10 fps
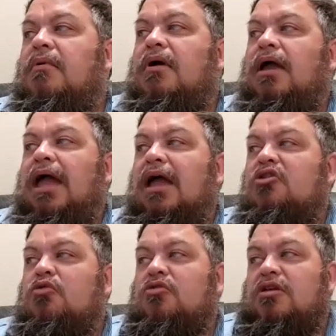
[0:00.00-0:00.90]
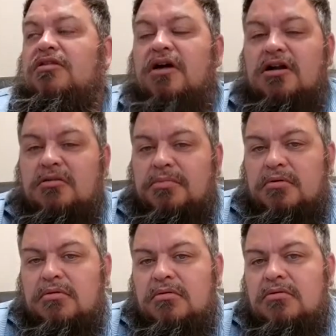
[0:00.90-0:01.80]
annual
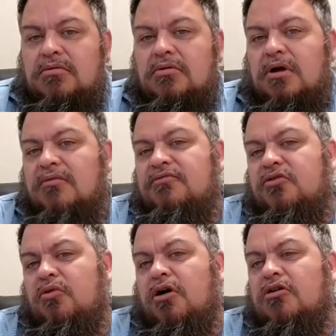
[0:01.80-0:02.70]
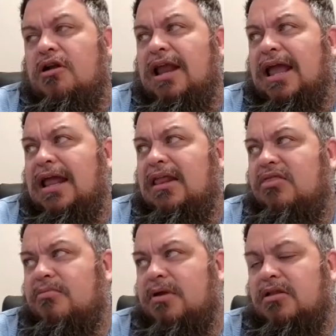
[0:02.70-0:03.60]
deductible of
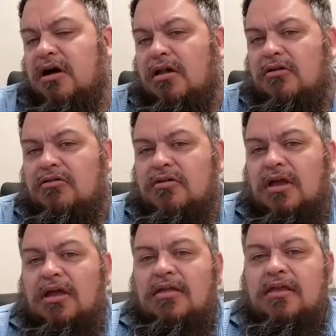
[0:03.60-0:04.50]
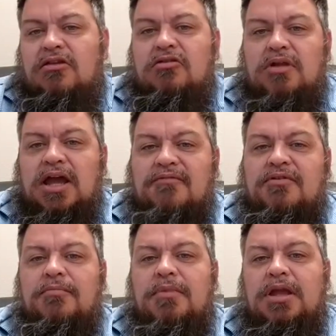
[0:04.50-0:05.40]
$283 that you would have
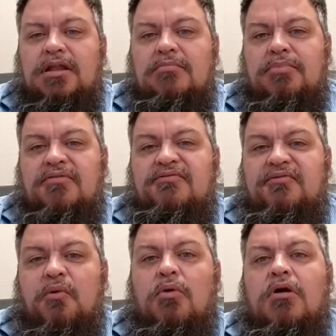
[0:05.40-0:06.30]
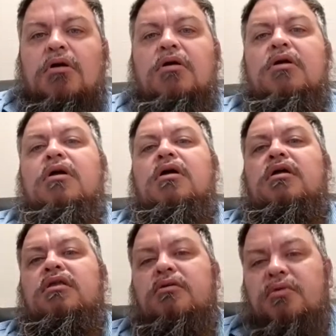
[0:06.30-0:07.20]
to meet before
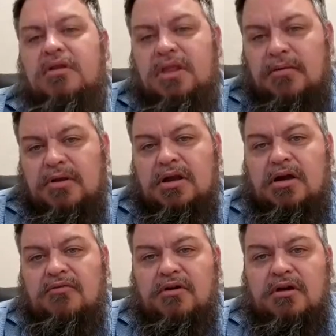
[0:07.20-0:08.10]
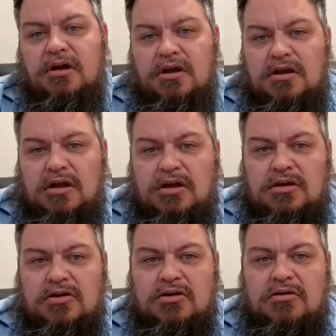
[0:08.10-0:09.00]
they would cover
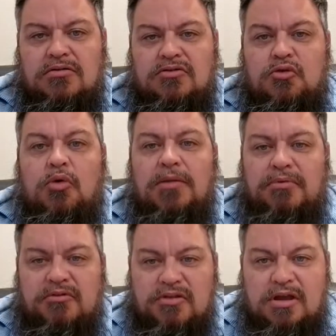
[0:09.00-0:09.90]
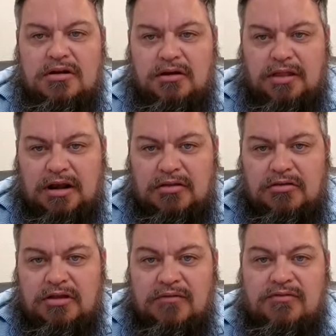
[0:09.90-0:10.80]
your 20% and all that other
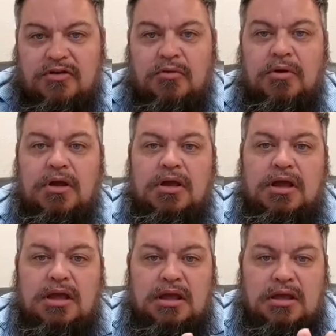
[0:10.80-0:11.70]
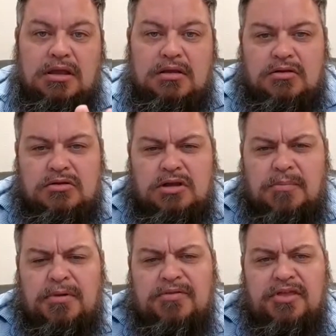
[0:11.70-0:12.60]
stuff. So a
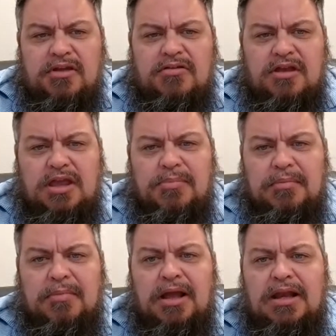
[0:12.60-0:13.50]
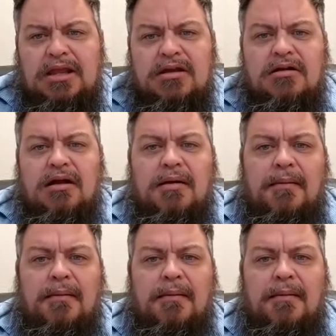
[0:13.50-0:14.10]
couple of things to keep in mind here: